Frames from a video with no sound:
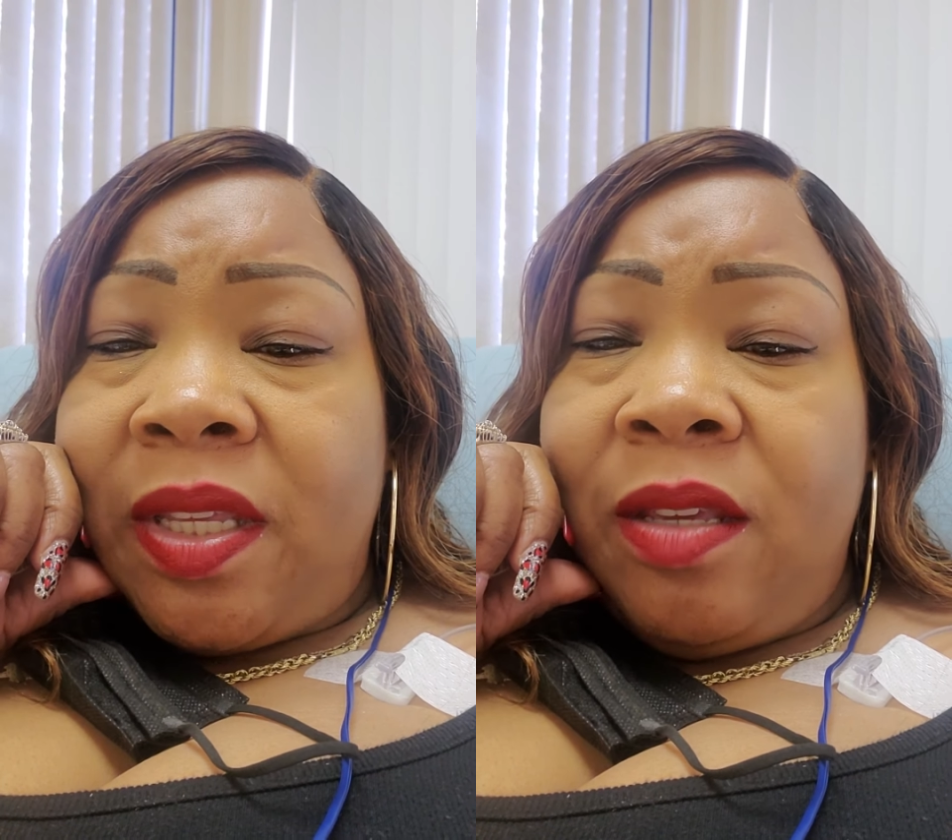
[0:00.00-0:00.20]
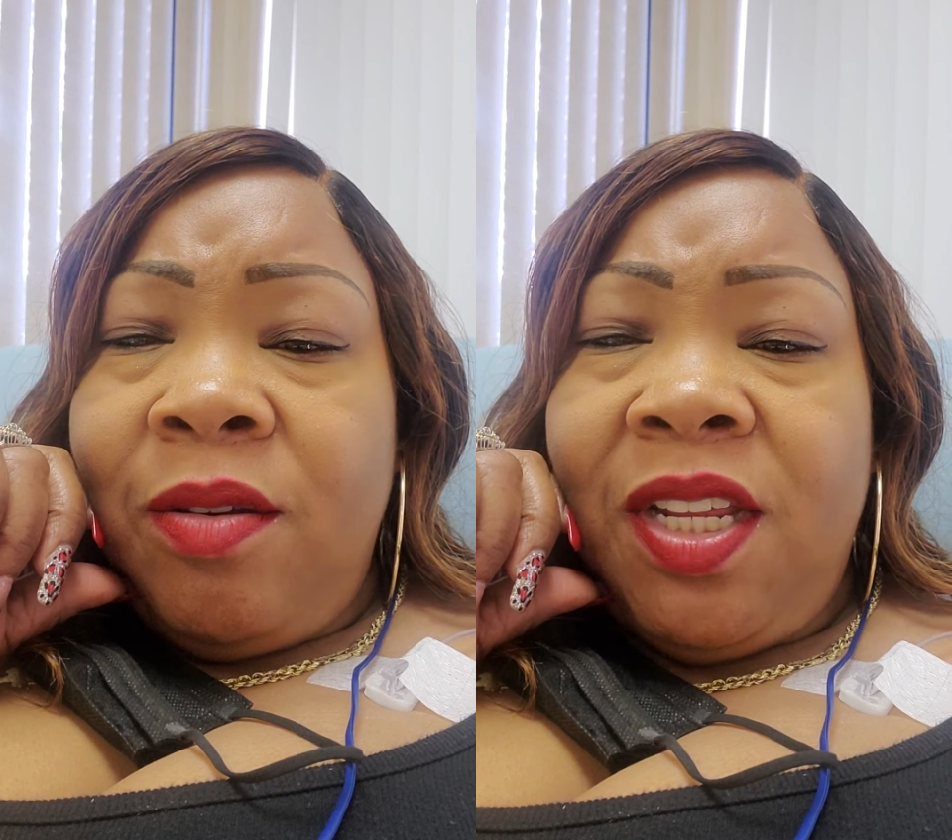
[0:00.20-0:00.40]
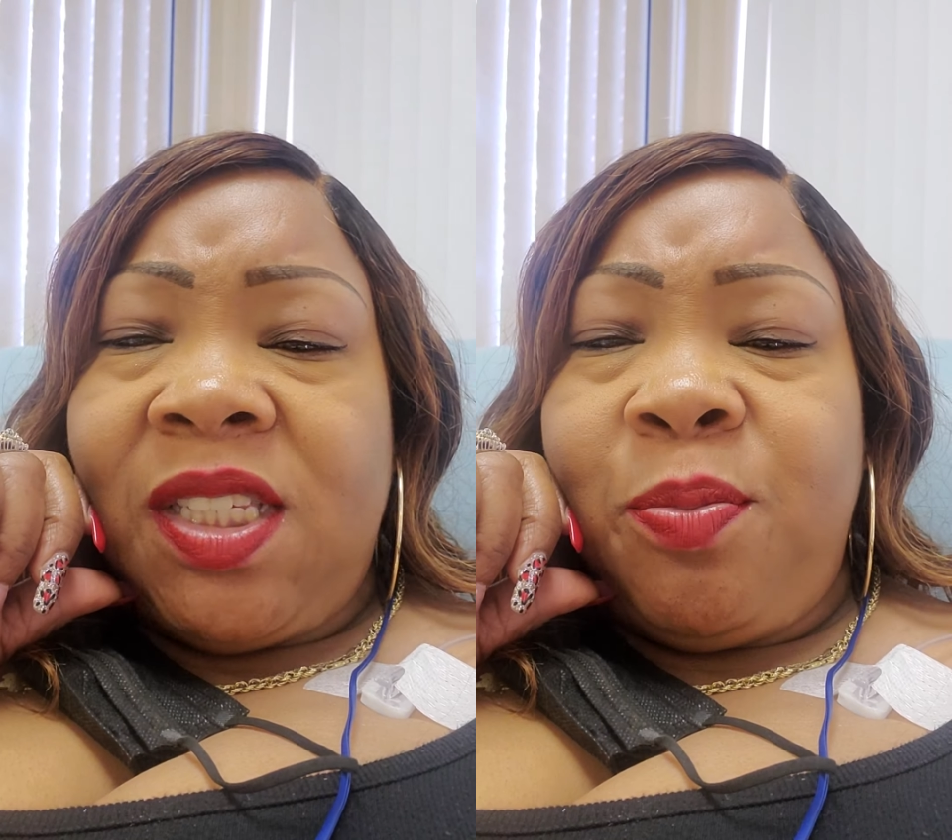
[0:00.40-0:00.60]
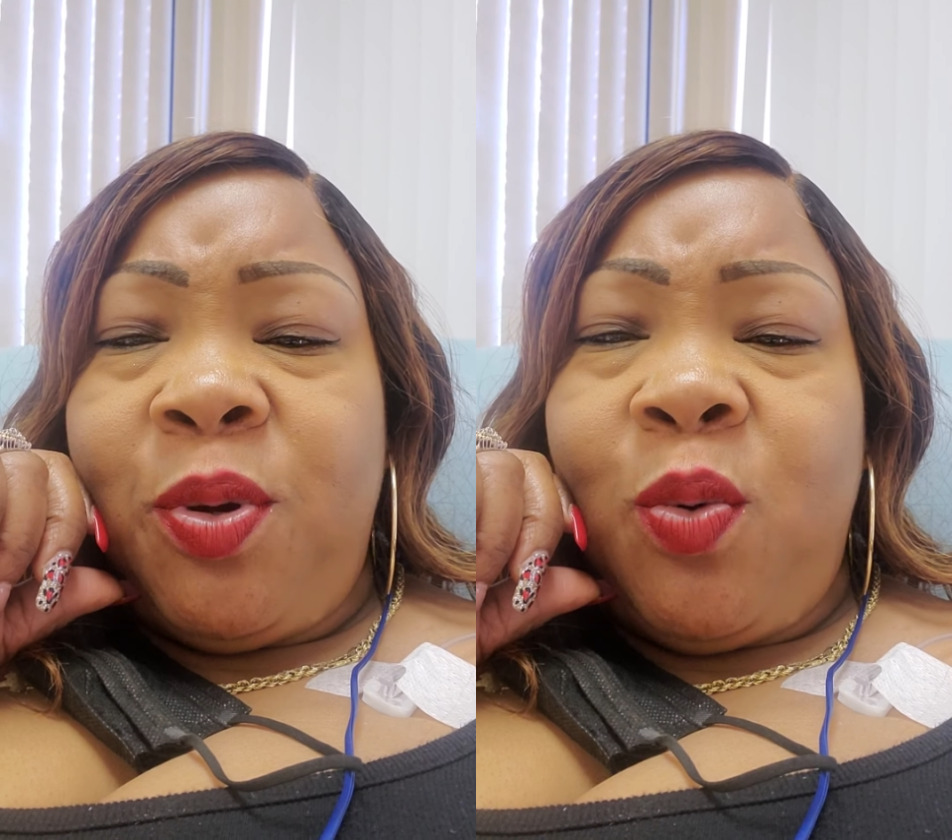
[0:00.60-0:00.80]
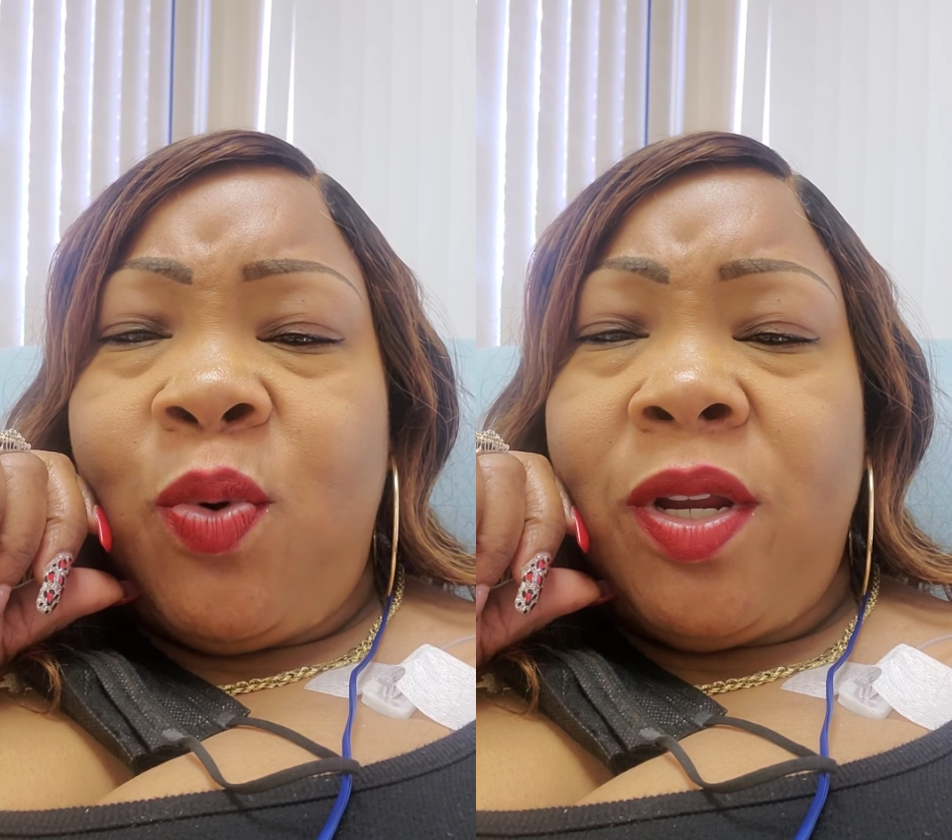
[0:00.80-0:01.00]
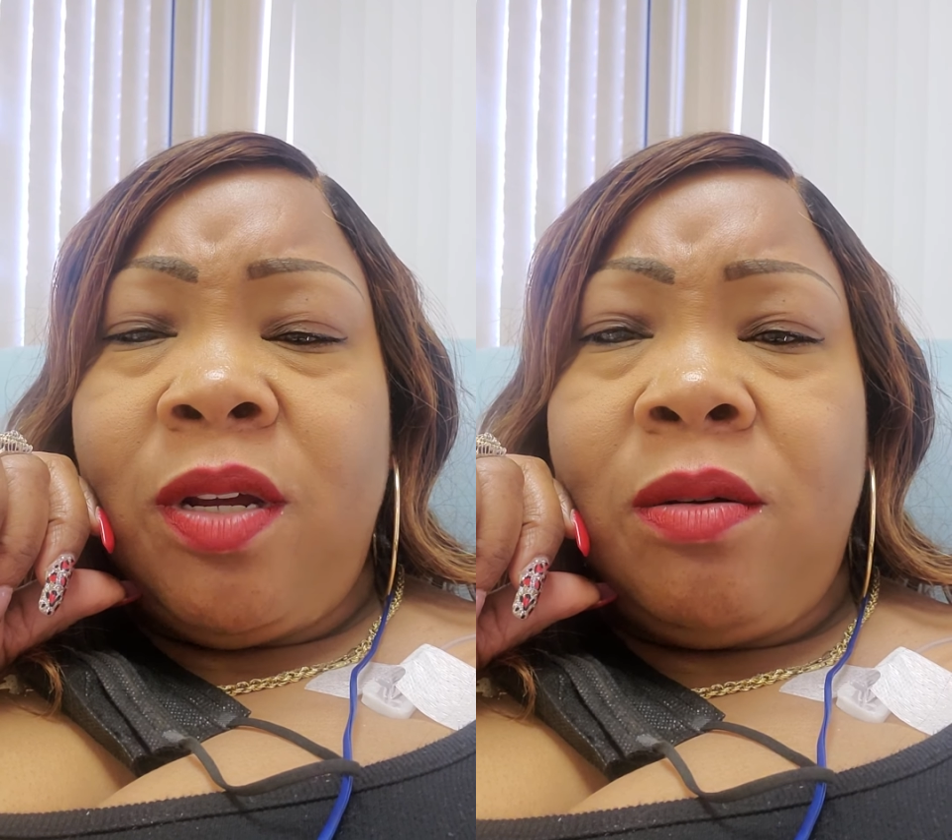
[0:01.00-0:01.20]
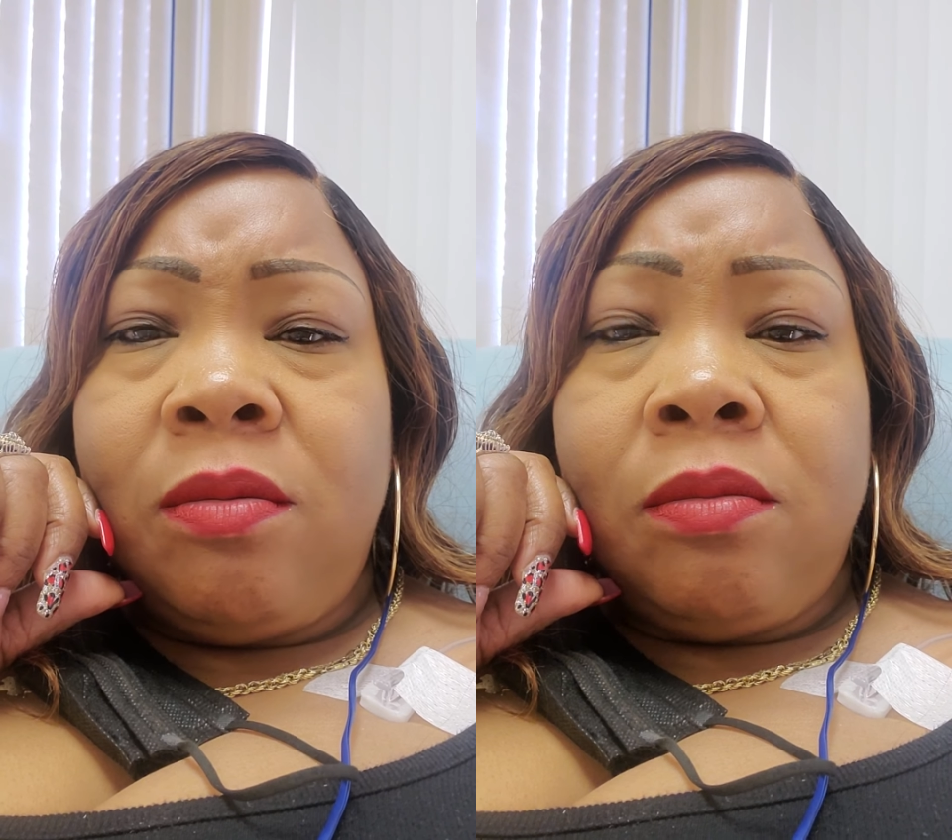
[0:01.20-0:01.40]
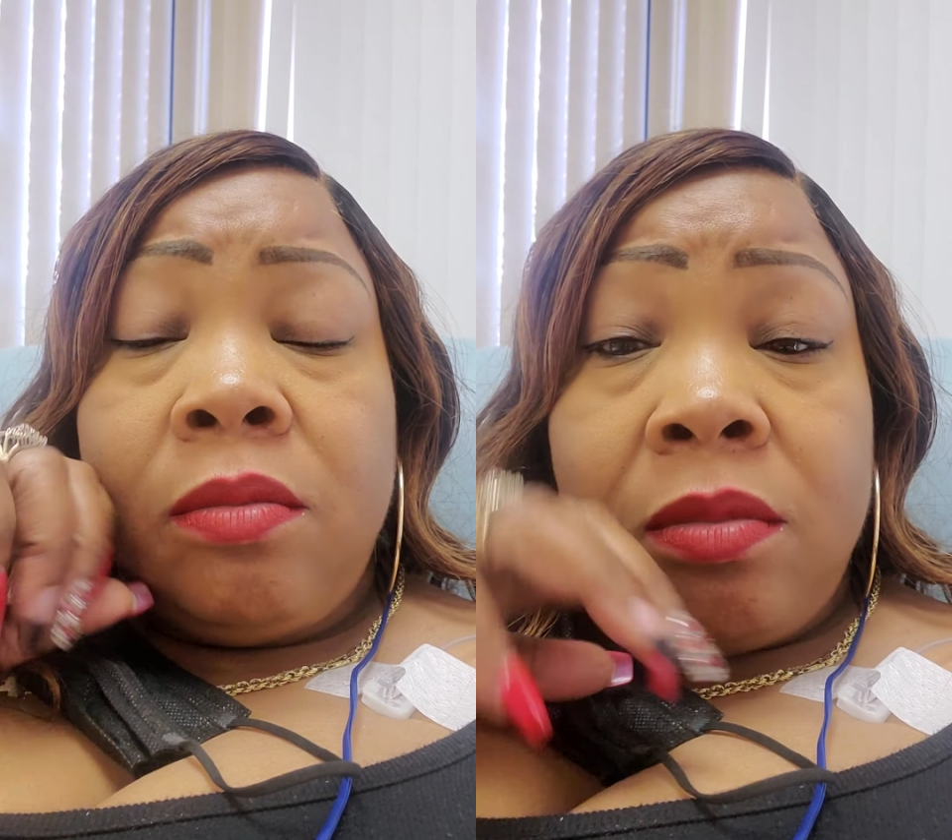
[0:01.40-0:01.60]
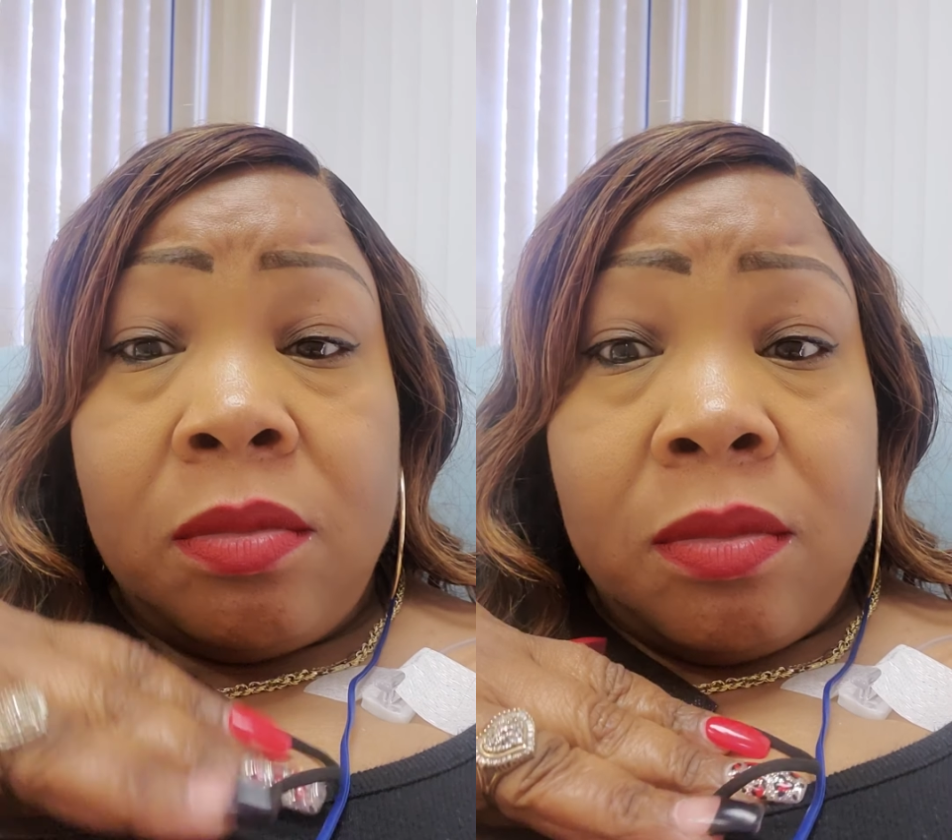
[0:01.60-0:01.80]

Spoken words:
you need to put one on.